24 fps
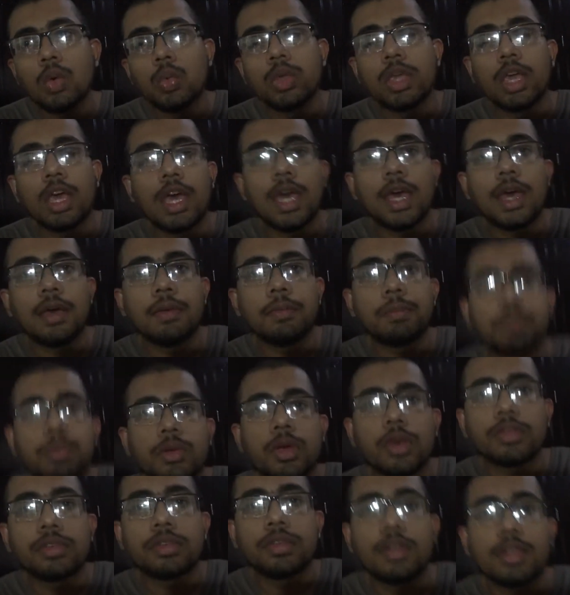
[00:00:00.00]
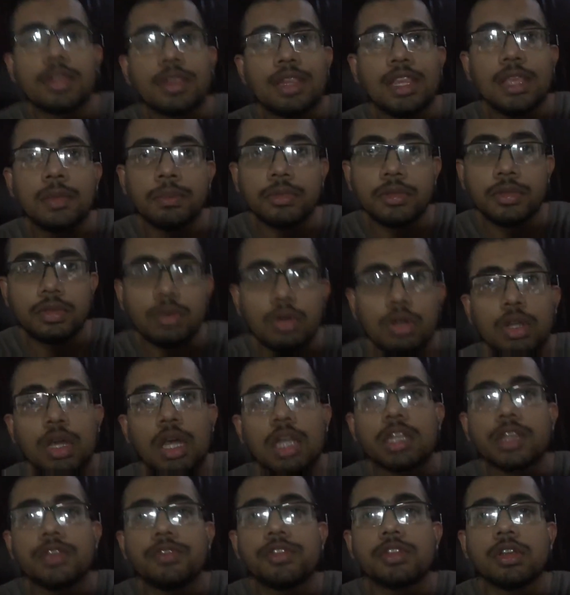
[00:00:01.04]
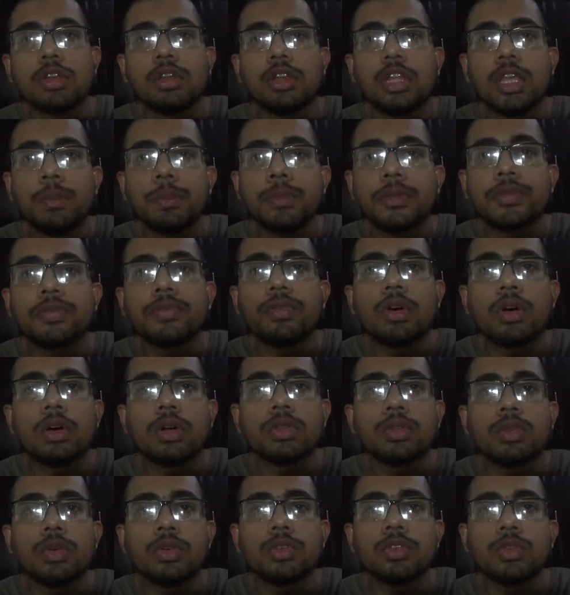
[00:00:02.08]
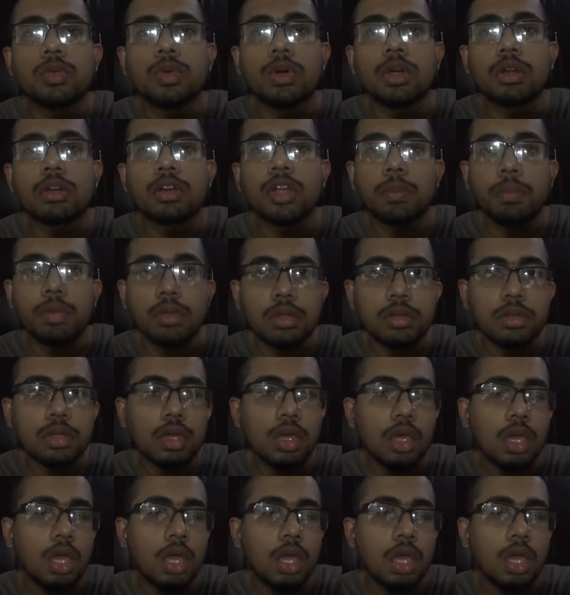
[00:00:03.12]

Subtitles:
We have prosthetic limbs or artificial limbs for those who are crippled.